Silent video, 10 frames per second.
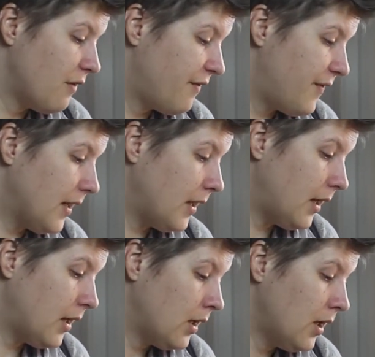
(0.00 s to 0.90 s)

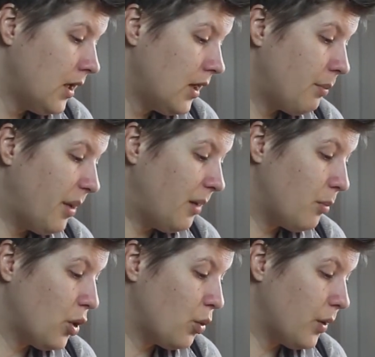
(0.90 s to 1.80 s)
filling the
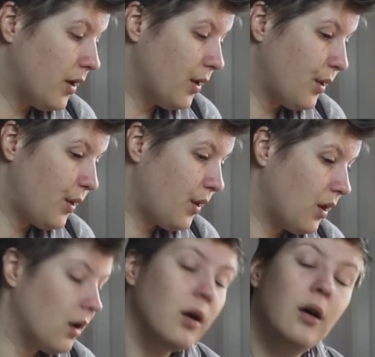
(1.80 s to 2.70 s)
paper with
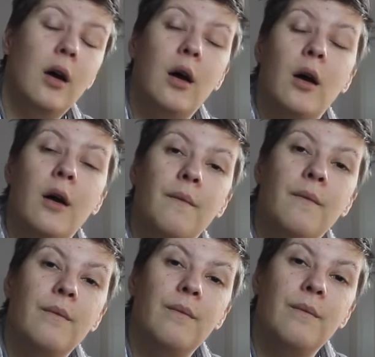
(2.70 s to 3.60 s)

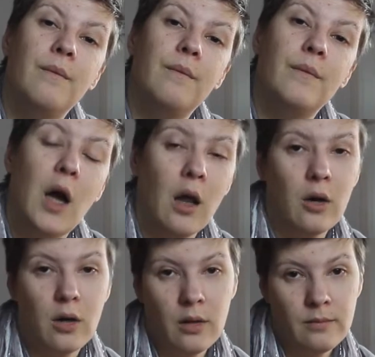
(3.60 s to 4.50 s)

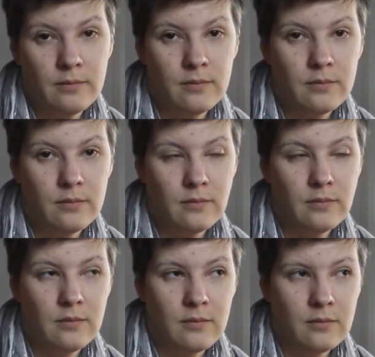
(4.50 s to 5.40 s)
color
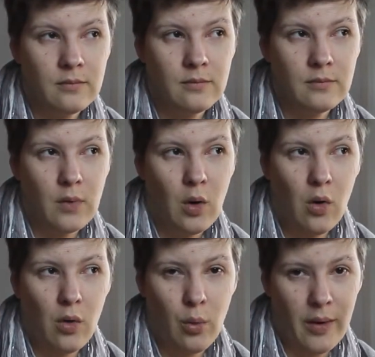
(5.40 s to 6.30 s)

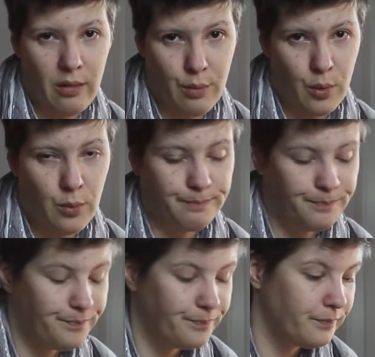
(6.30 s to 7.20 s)
all the way through.
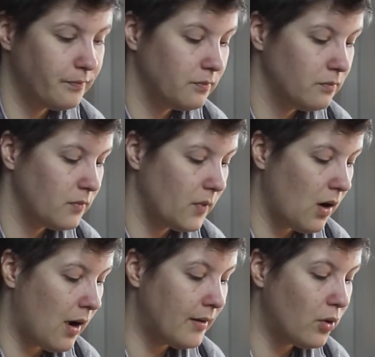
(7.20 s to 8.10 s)

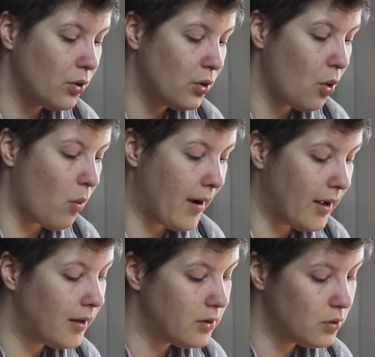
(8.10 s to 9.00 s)
I don't know
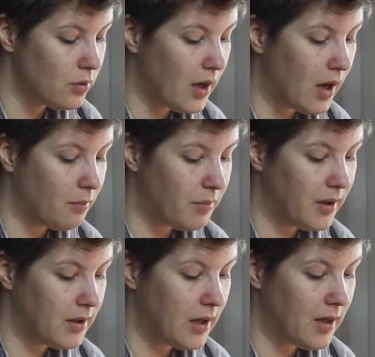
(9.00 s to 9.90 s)
why I do that,
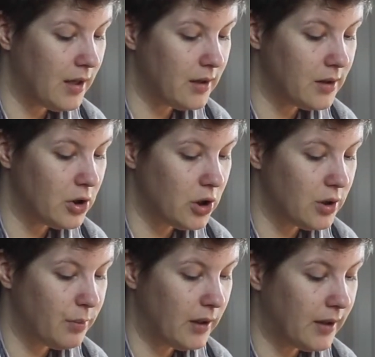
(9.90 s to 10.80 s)
but I think it's
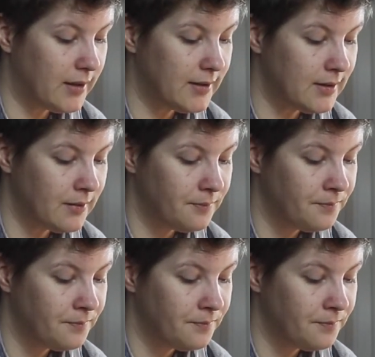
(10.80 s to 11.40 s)
just because